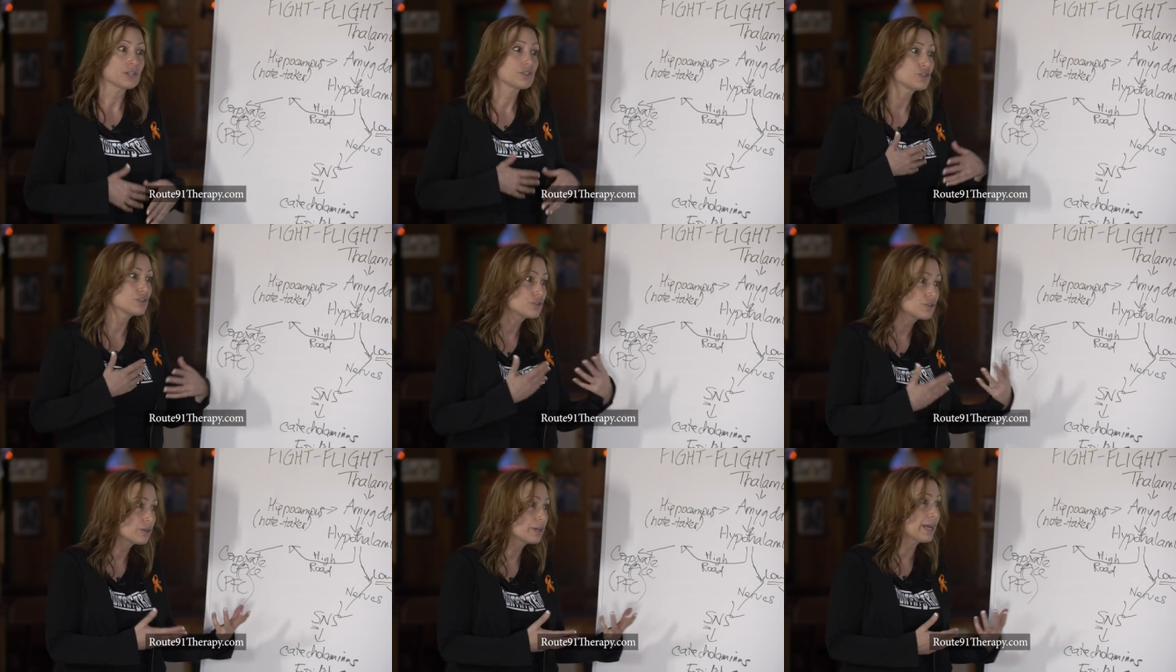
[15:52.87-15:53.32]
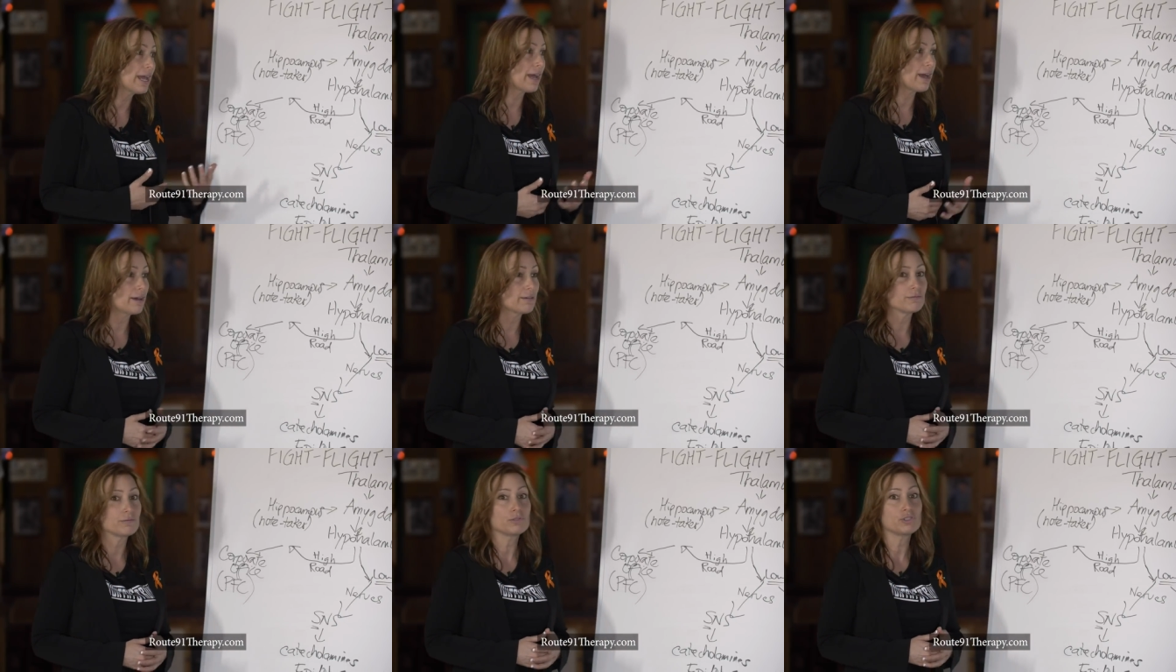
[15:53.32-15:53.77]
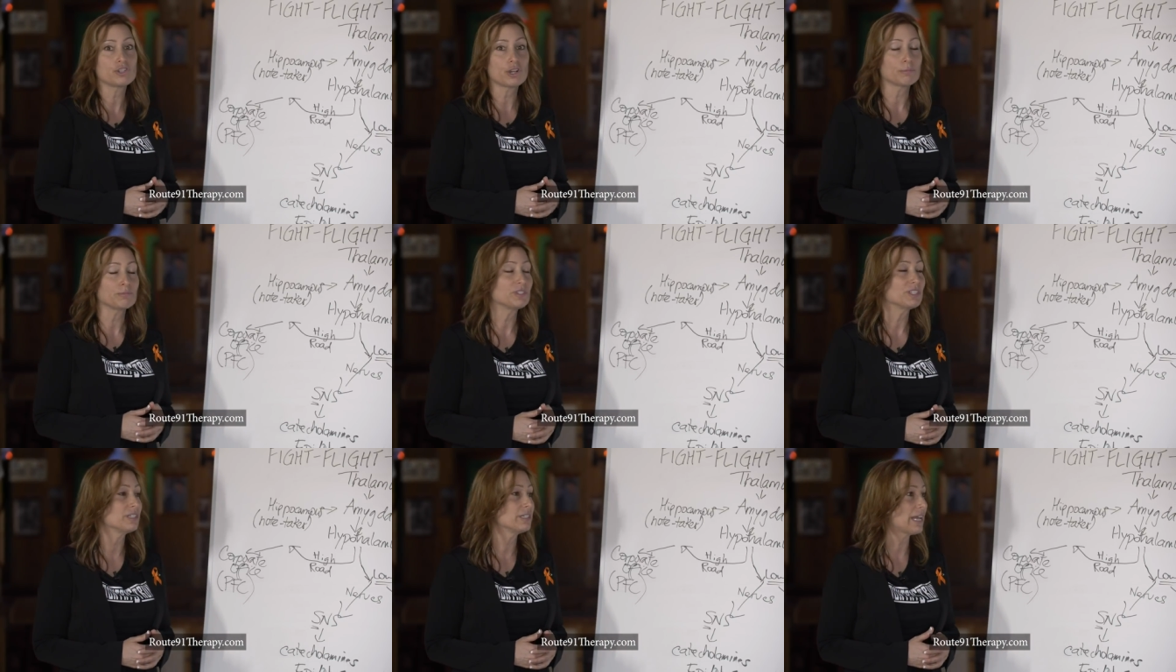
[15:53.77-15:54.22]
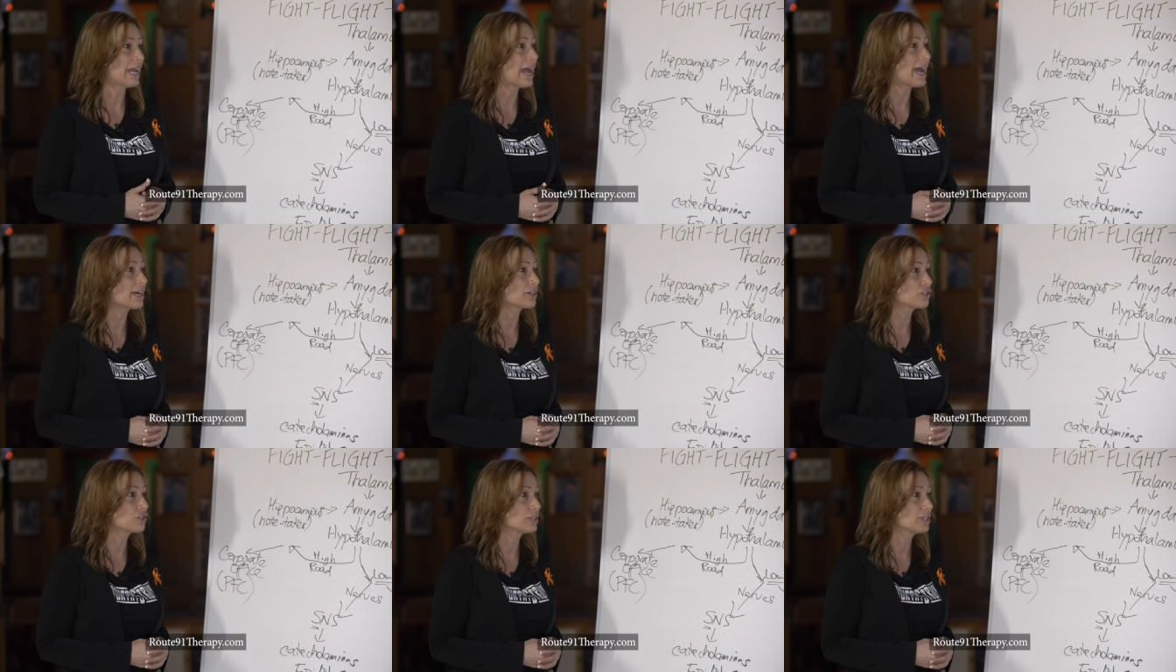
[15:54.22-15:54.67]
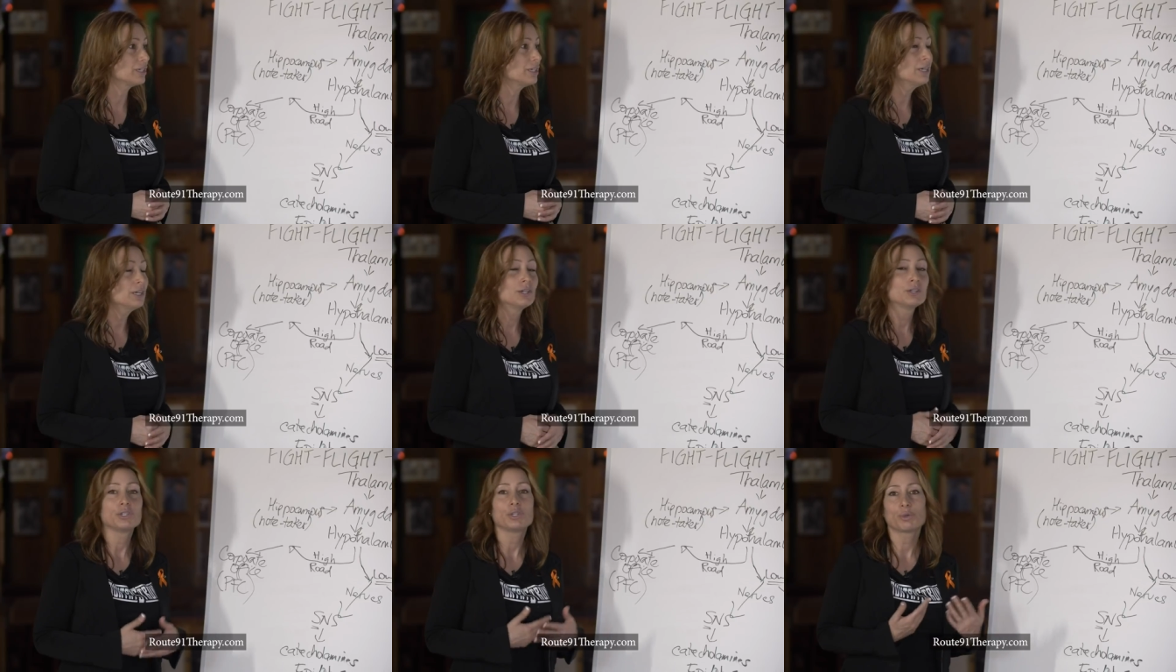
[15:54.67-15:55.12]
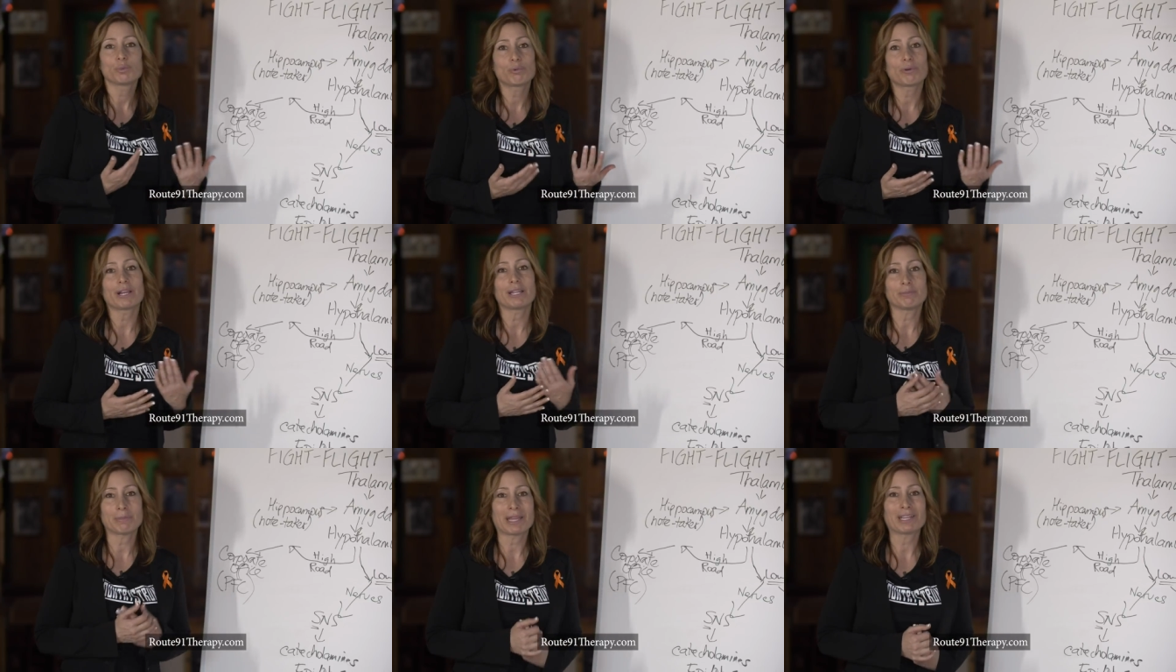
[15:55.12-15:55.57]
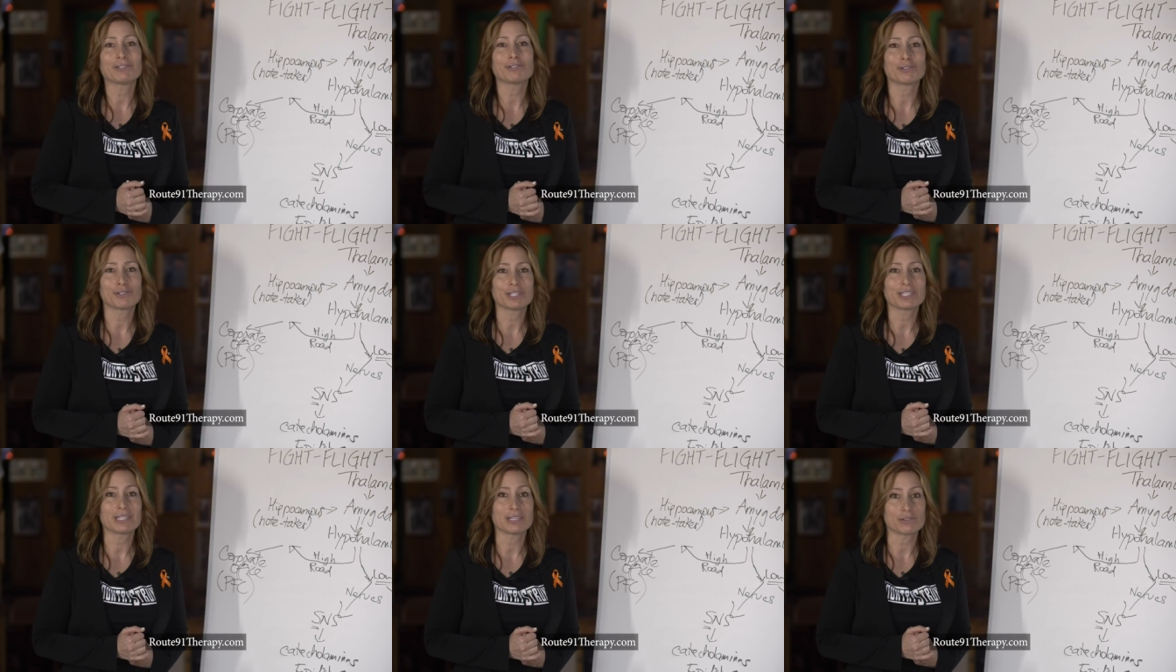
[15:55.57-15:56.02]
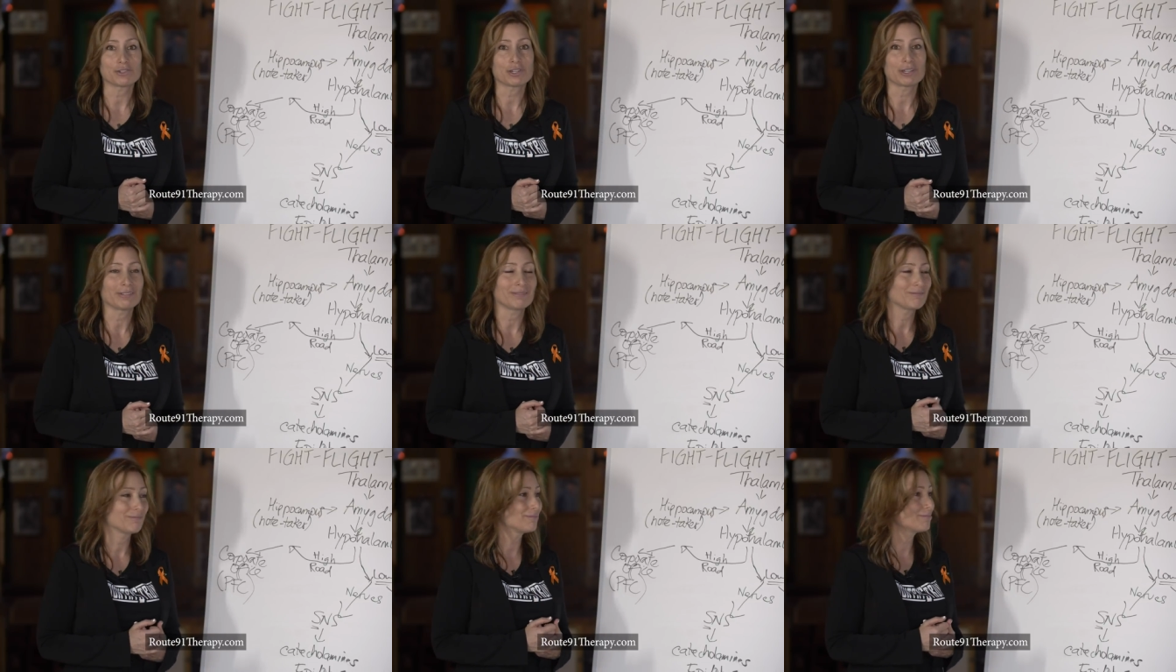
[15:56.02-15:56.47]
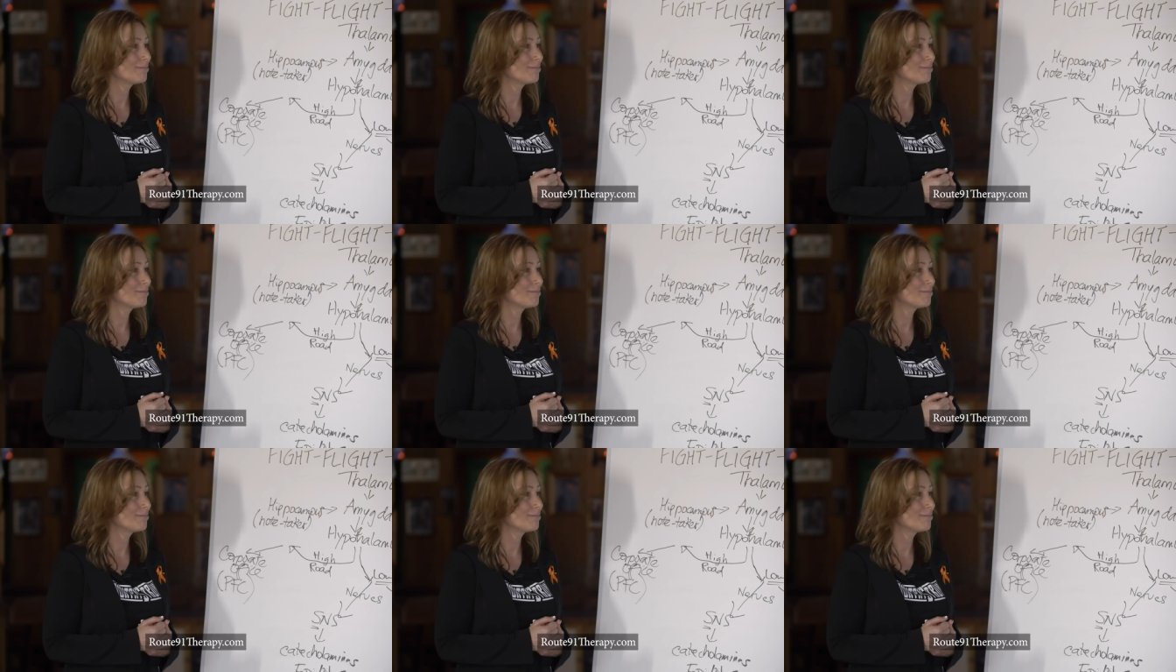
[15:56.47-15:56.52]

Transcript: I should have jumped into action. Your brain made your decision.